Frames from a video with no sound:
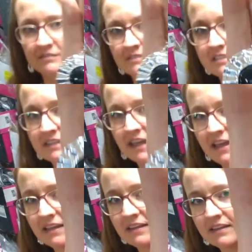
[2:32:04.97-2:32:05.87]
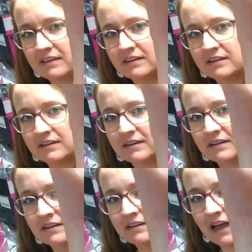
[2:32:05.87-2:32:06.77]
See that?
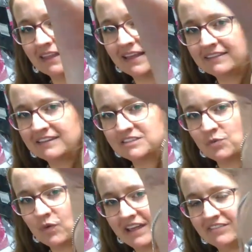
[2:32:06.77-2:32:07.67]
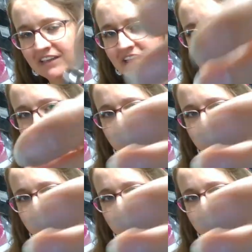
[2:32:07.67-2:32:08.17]
I like that it's wavy.